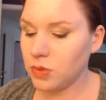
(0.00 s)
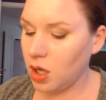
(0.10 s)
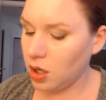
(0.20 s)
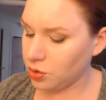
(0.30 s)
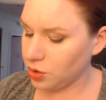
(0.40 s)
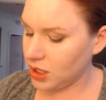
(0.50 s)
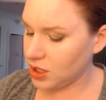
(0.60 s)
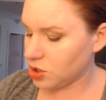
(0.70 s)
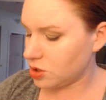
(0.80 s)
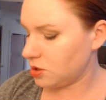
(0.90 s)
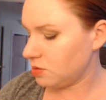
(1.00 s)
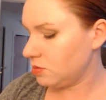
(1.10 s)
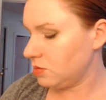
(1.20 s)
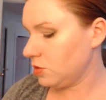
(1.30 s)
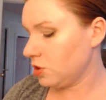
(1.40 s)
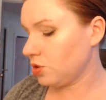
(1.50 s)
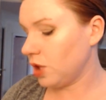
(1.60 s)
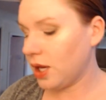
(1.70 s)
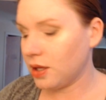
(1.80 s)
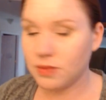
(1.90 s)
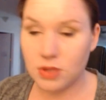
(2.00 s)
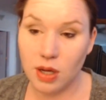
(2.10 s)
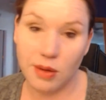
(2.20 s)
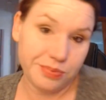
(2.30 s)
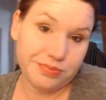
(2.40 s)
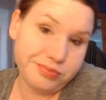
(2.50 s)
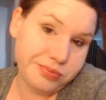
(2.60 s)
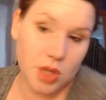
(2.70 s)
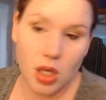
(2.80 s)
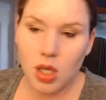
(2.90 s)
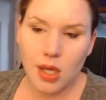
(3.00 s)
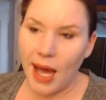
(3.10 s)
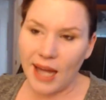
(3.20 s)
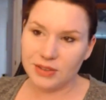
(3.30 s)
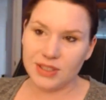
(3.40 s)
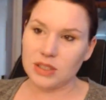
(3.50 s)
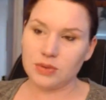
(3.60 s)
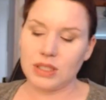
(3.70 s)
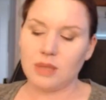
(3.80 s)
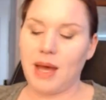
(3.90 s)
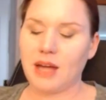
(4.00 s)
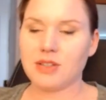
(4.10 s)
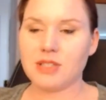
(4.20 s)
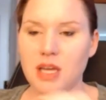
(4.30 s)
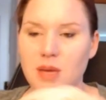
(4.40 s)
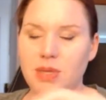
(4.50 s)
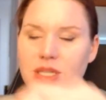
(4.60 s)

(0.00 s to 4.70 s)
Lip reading: a greenish gray, so I don't think it really matters. But